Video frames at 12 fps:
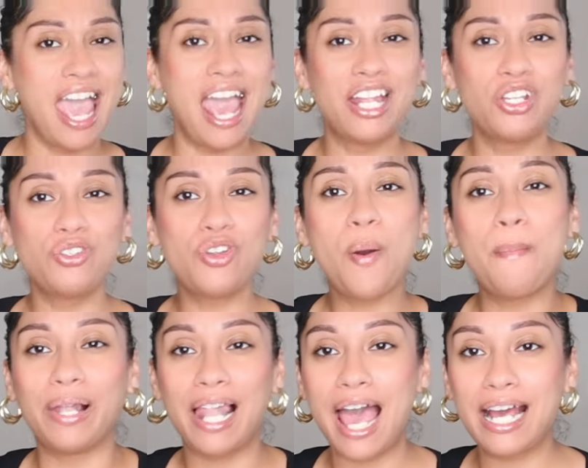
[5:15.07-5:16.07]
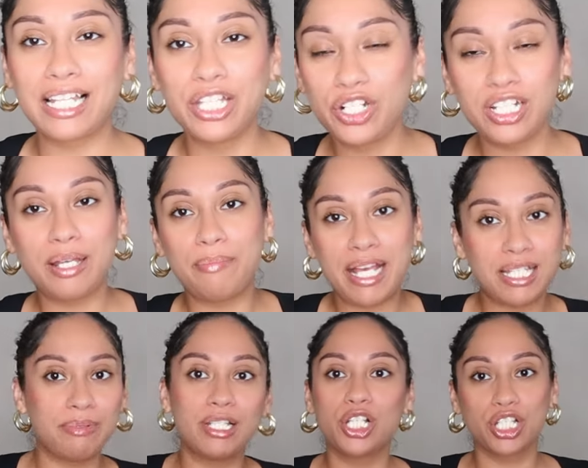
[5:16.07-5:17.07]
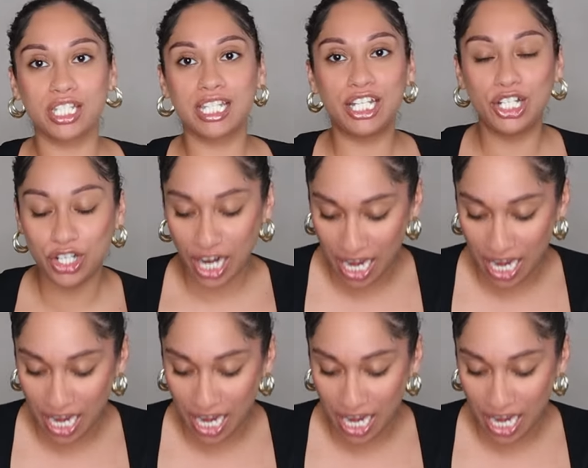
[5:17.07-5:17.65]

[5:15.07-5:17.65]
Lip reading: And you know black literally makes me look skinnier